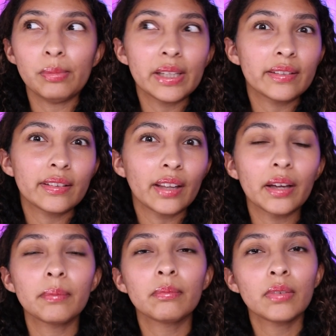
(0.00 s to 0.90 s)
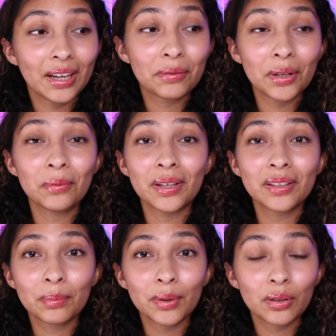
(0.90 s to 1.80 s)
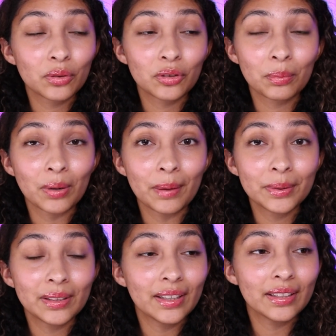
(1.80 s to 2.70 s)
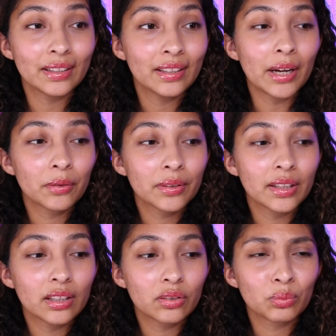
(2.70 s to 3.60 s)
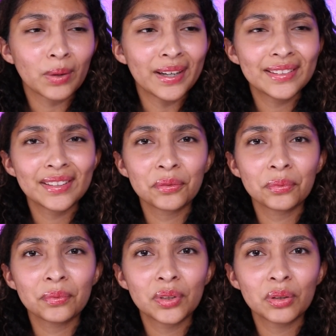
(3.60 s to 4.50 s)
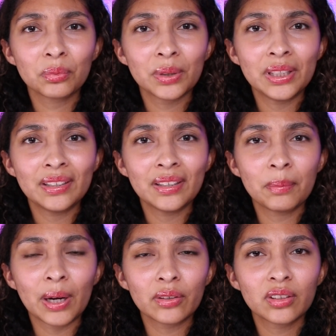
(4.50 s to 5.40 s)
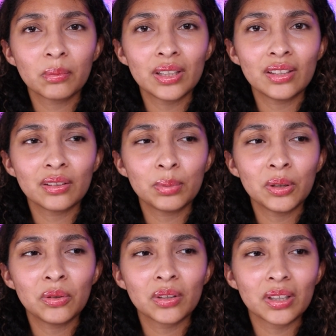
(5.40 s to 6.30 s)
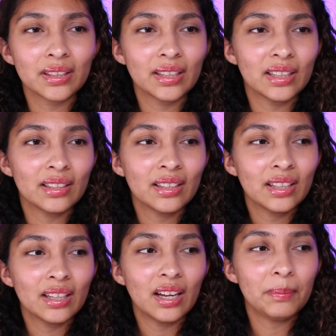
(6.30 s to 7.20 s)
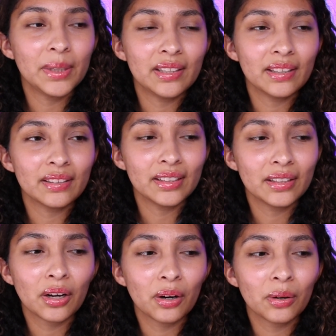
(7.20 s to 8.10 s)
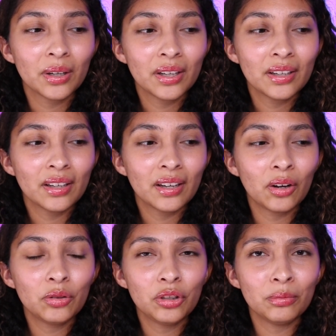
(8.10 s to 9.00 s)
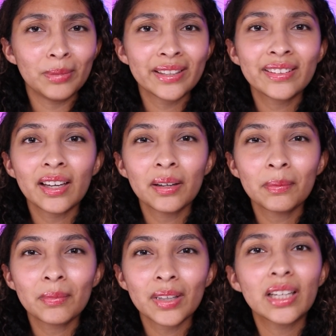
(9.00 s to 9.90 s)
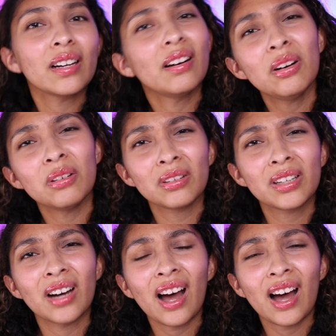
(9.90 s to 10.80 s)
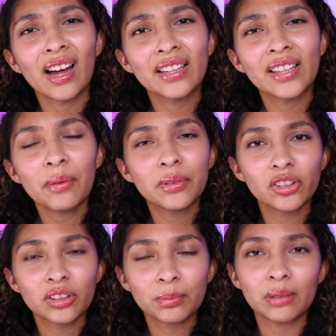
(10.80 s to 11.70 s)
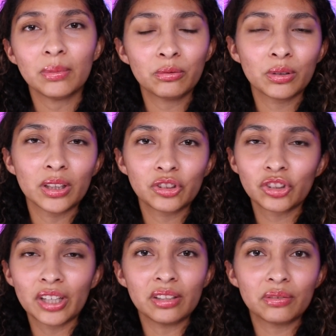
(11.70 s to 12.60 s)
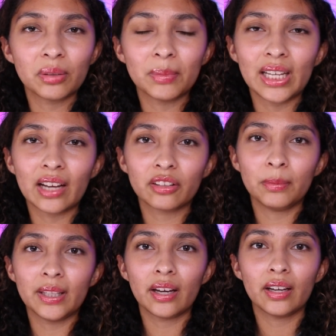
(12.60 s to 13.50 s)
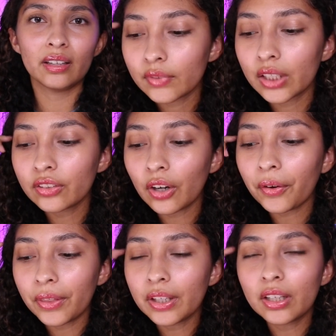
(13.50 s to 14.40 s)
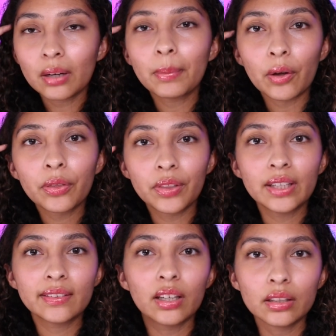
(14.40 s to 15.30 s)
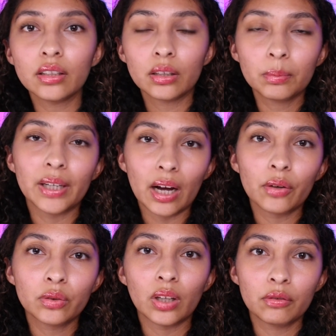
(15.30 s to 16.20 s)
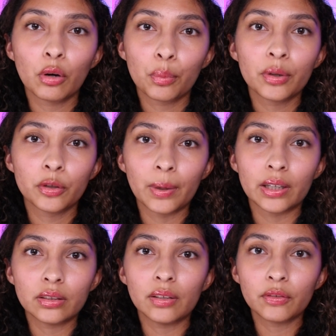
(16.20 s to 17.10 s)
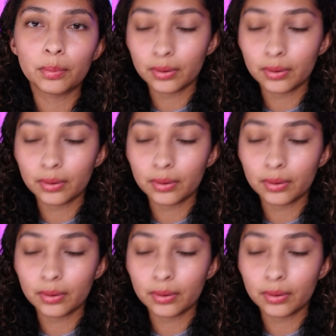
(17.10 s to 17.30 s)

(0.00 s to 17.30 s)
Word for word: miss them? If they read the book, which they probably didn't, I don't think it's right to, to read about somebody's abuser and then immediately go, oh, do you miss them? Like, oh God, that would just make me feel like shit if somebody asked me that. Let's start thinking about things a little bit outside of our perspectives,